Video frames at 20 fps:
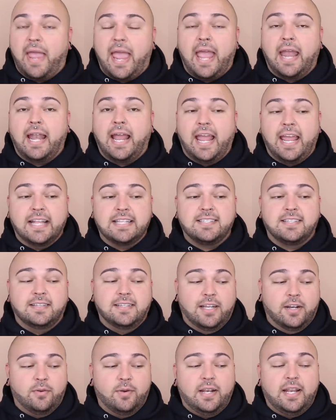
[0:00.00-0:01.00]
And it's
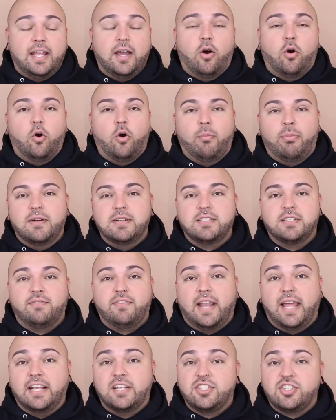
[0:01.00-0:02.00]
literally a whole bunch of
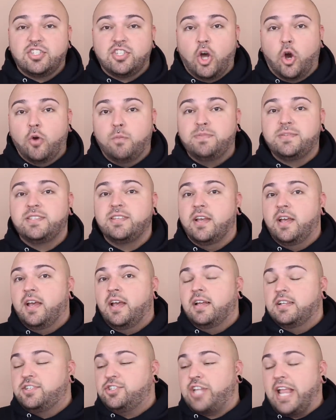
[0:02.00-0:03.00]
like soaps,
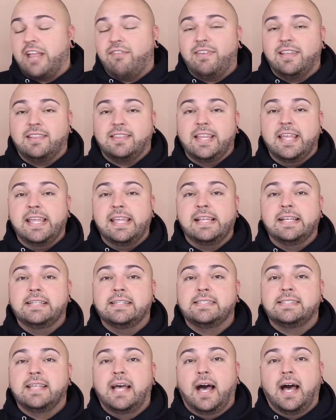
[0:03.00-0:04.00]
shaving
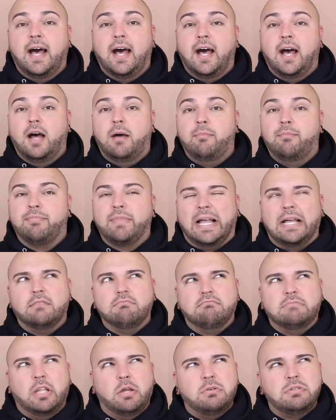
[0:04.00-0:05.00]
things, um,
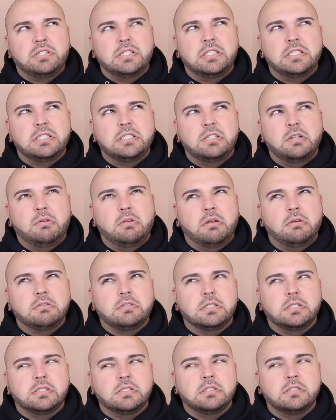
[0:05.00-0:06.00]
lotions, no
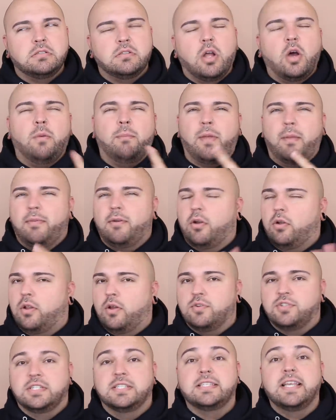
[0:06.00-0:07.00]
lotions, no, maybe no
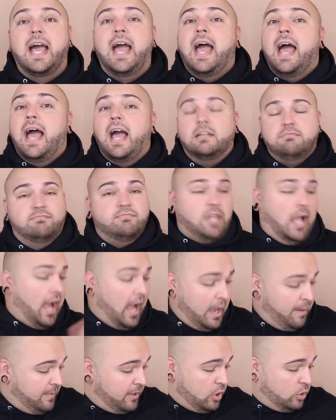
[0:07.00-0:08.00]
lotions.
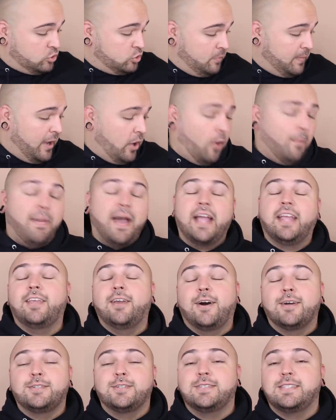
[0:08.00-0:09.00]
I'm gonna go through my whole bag.
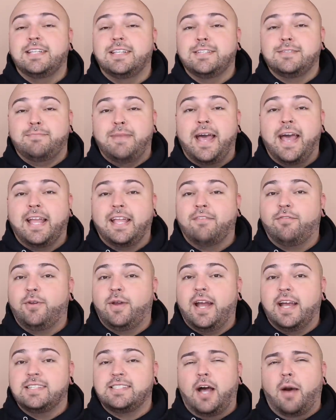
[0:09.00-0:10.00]
Y'all should see this bag if you
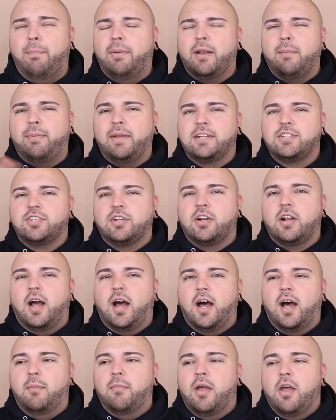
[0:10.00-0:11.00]
guys, I'll put a picture
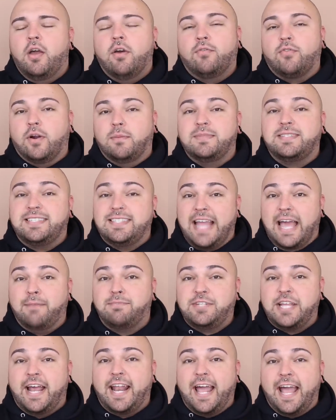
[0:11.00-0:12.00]
um, from
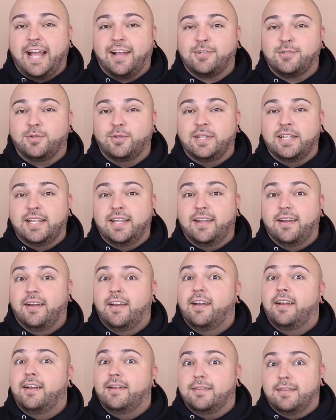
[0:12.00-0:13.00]
Snapchat actually
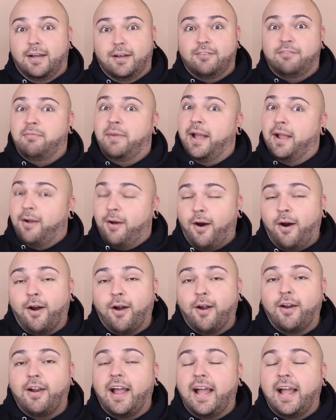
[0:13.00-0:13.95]
of my cart.